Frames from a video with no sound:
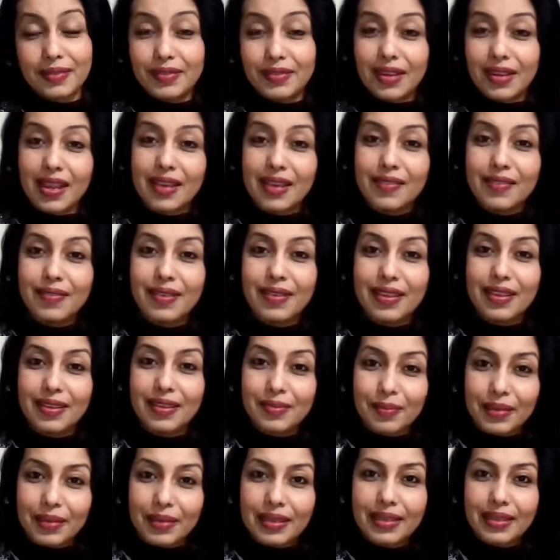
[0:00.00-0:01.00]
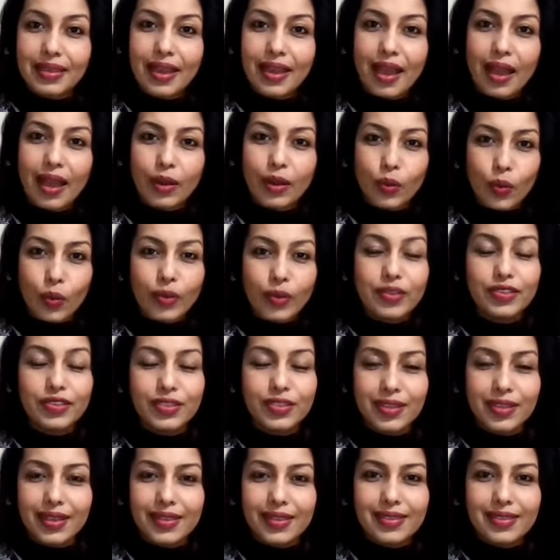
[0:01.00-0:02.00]
lived life like me and you want to
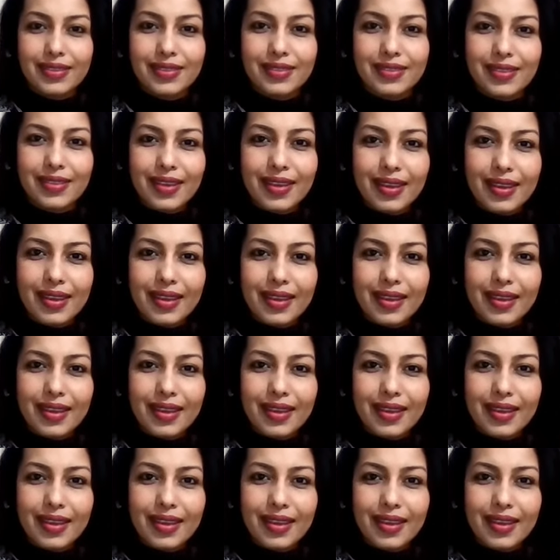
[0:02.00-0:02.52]
change,